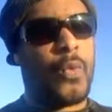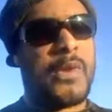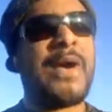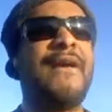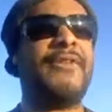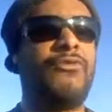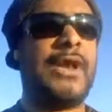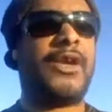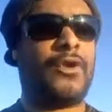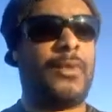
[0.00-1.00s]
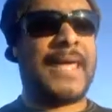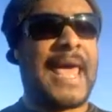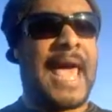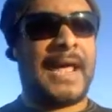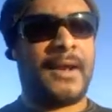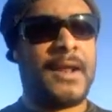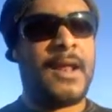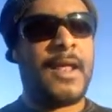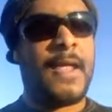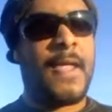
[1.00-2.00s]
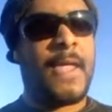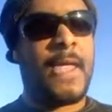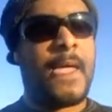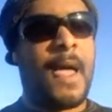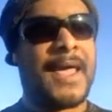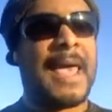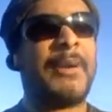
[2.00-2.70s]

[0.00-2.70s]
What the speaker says: we were having a really good weekend, okay,